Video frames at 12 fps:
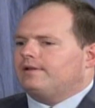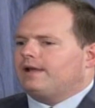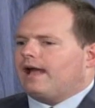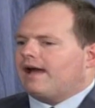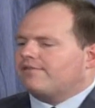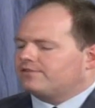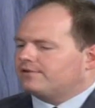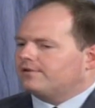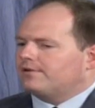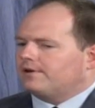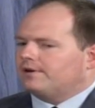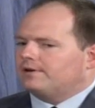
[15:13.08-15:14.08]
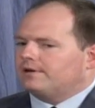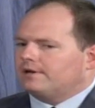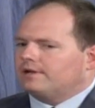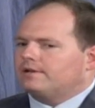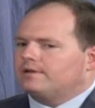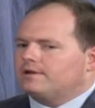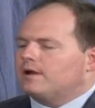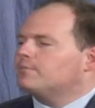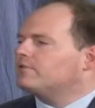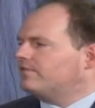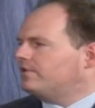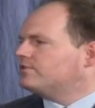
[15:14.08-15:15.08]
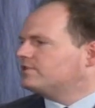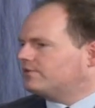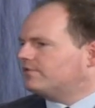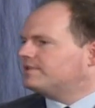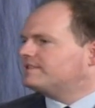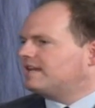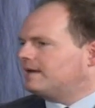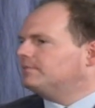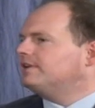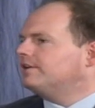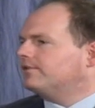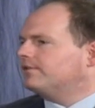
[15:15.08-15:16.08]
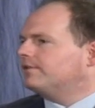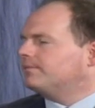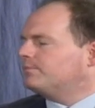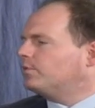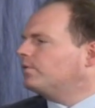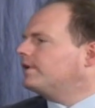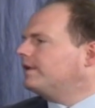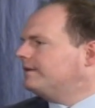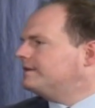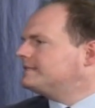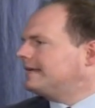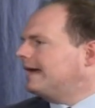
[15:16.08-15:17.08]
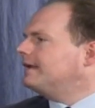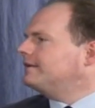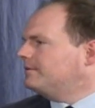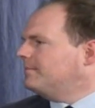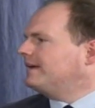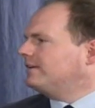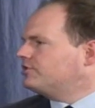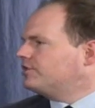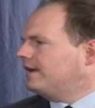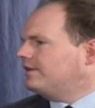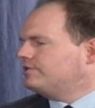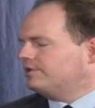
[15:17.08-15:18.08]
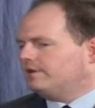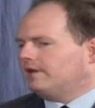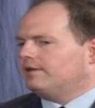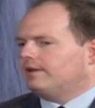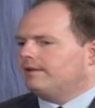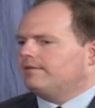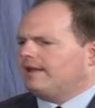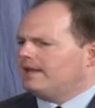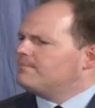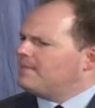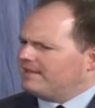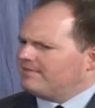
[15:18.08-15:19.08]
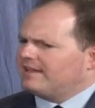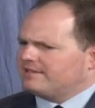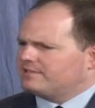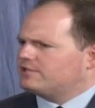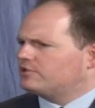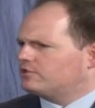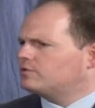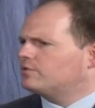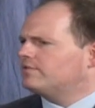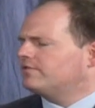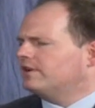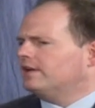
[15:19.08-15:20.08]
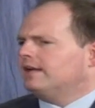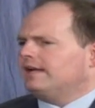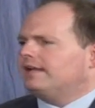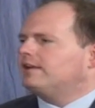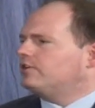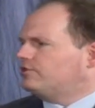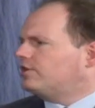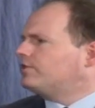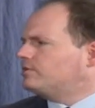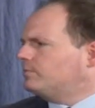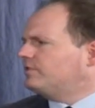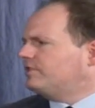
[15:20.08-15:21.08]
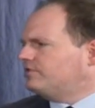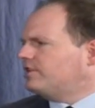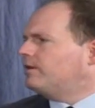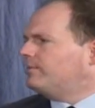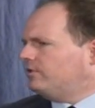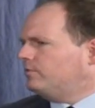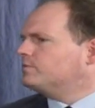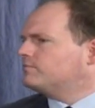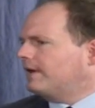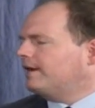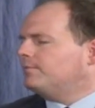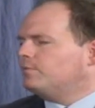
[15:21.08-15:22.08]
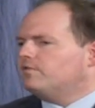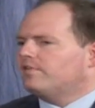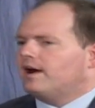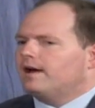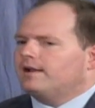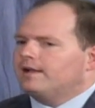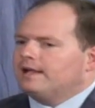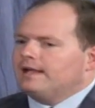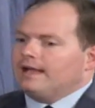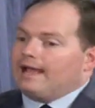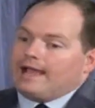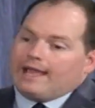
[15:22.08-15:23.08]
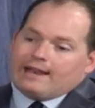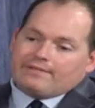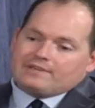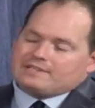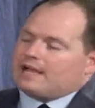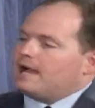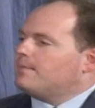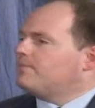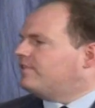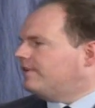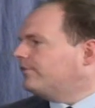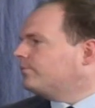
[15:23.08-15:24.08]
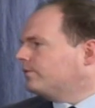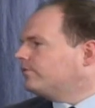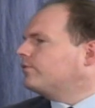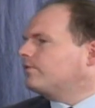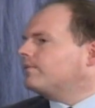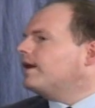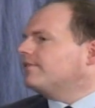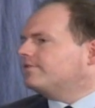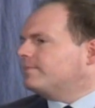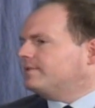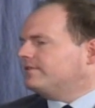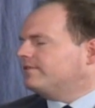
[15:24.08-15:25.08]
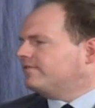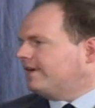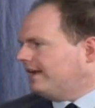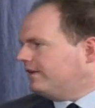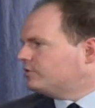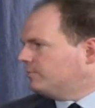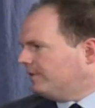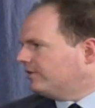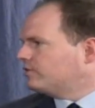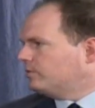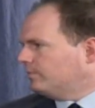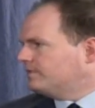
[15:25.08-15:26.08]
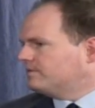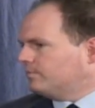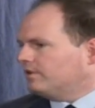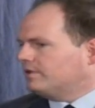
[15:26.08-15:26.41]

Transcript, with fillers: after a number of years under the same leader, the board had decided to make a change, and they had made that decision sort of in conjunction with the gentleman who was ready to move on. And at the time, things were sort of rough. I mean, the financial picture was